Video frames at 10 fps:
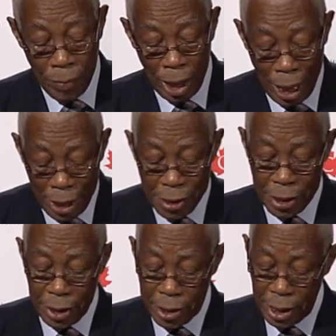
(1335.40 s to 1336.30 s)

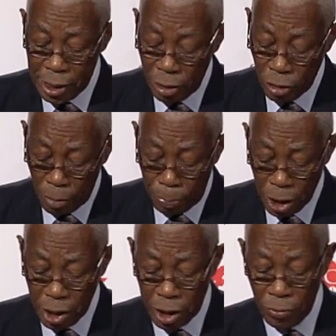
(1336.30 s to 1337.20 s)
ICT is another
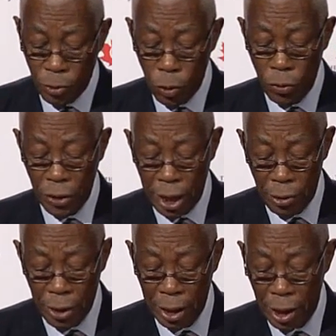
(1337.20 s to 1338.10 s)
positive growth
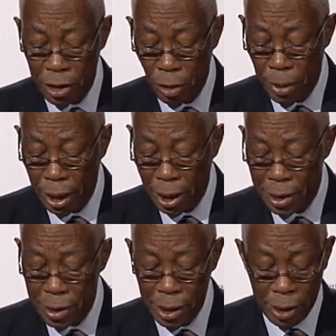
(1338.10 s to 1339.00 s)
area that Jamaica
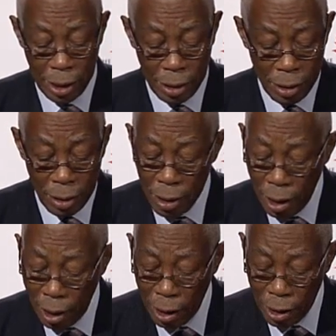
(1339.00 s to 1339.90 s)
is seeking
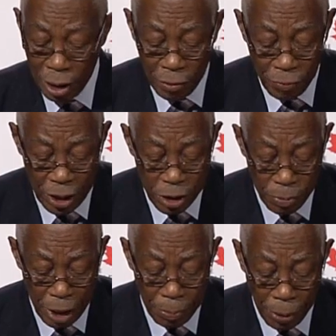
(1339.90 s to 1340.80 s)

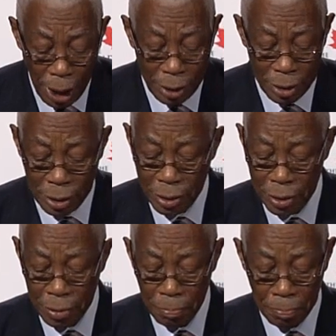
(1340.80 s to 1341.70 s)
investment partners
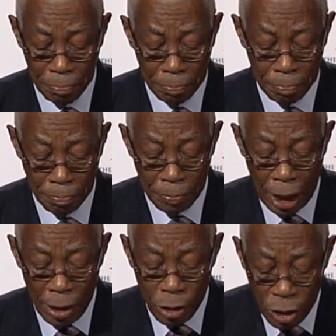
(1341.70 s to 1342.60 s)

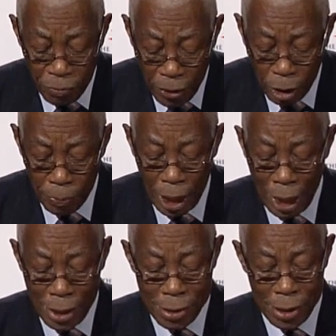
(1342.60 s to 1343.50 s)
to develop the
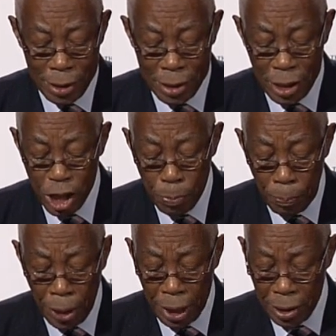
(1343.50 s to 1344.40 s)
ICT
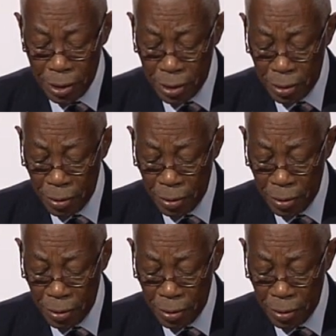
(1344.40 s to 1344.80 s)
space.